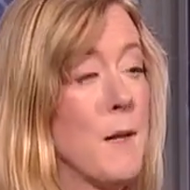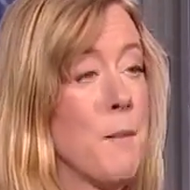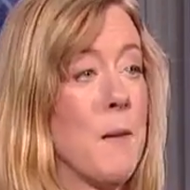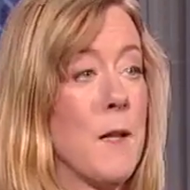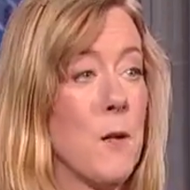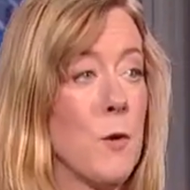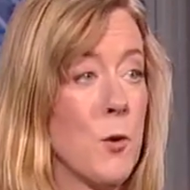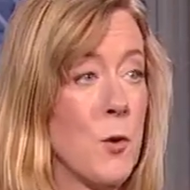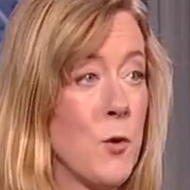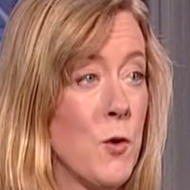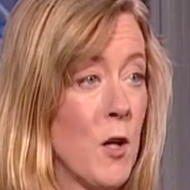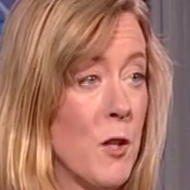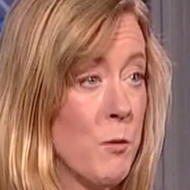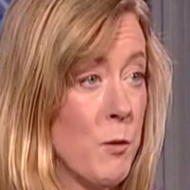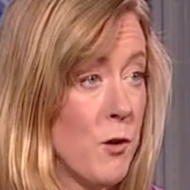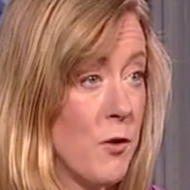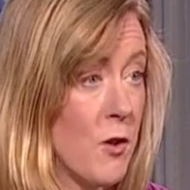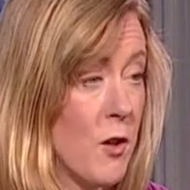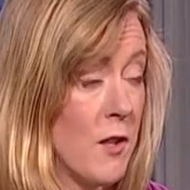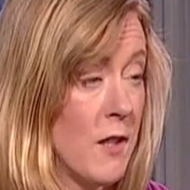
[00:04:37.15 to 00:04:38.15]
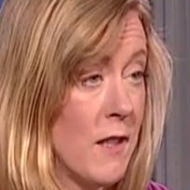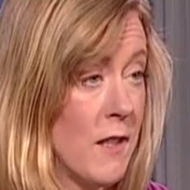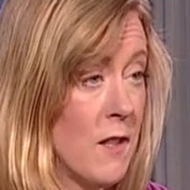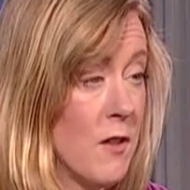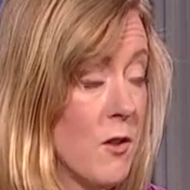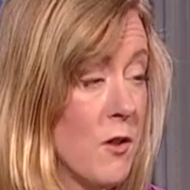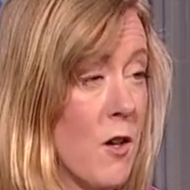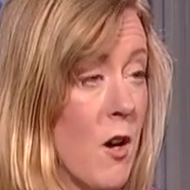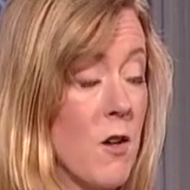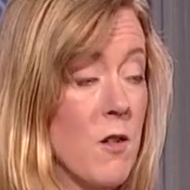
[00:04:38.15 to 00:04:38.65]
My older daughter was starting
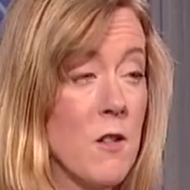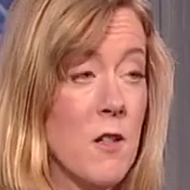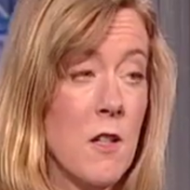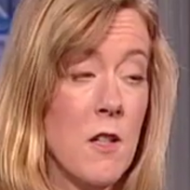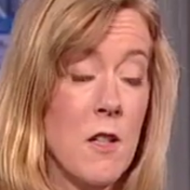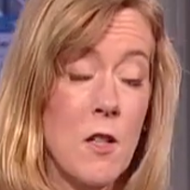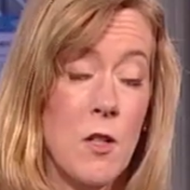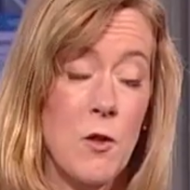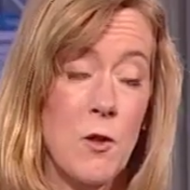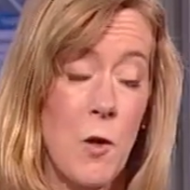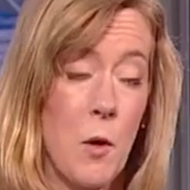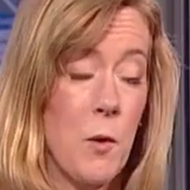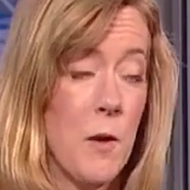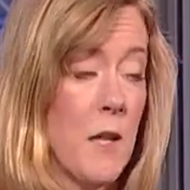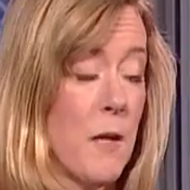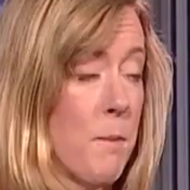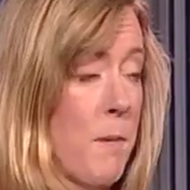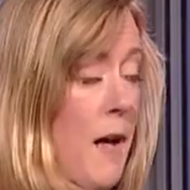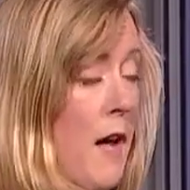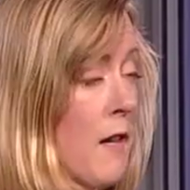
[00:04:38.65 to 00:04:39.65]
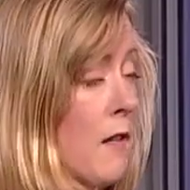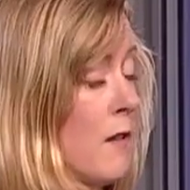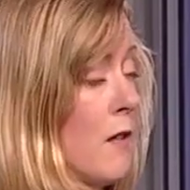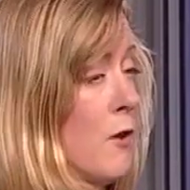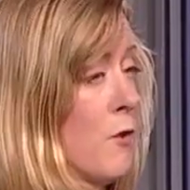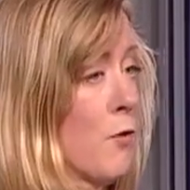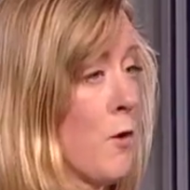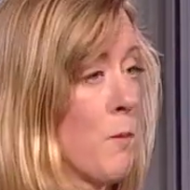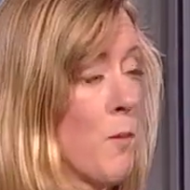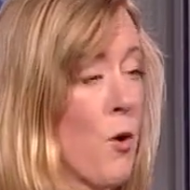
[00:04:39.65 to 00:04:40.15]
kindergarten. You don't get a packed
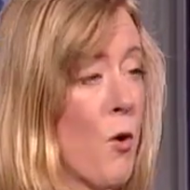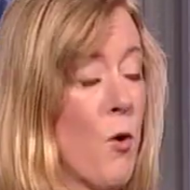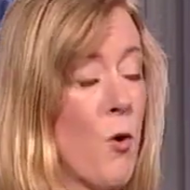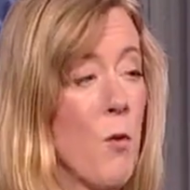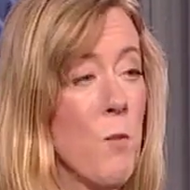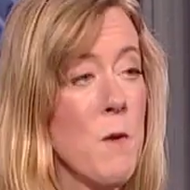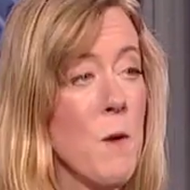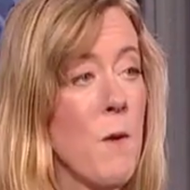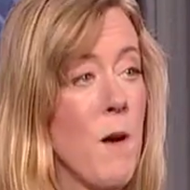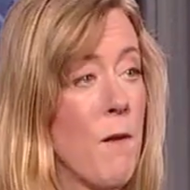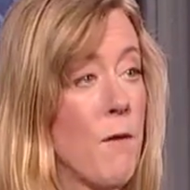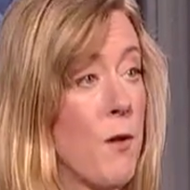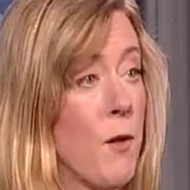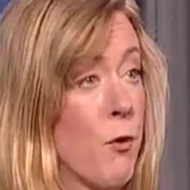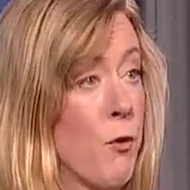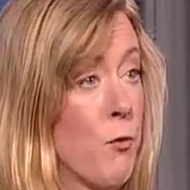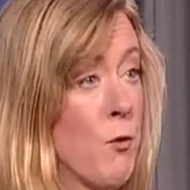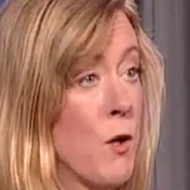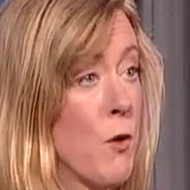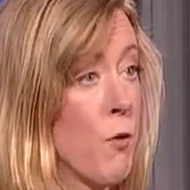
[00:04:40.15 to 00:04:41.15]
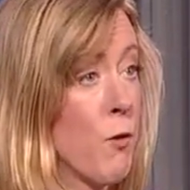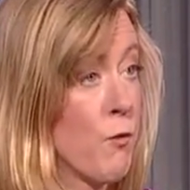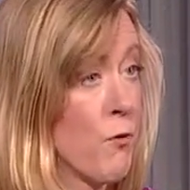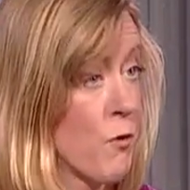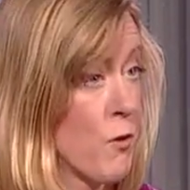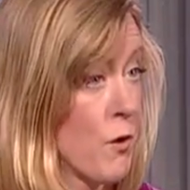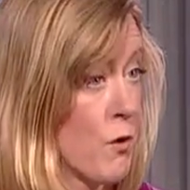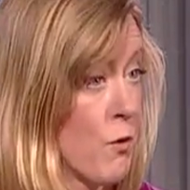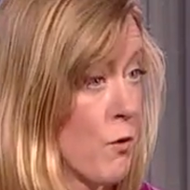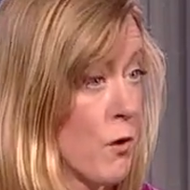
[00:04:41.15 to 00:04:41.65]
lunch from home. You have the 3 or
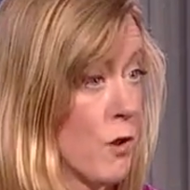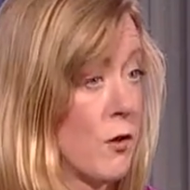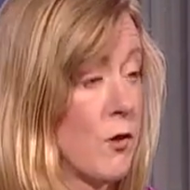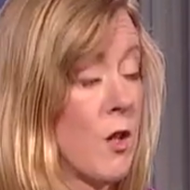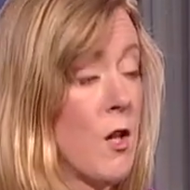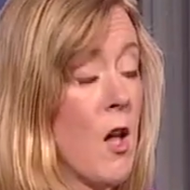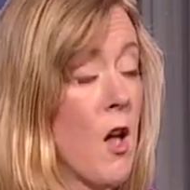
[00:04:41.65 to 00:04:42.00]
4 course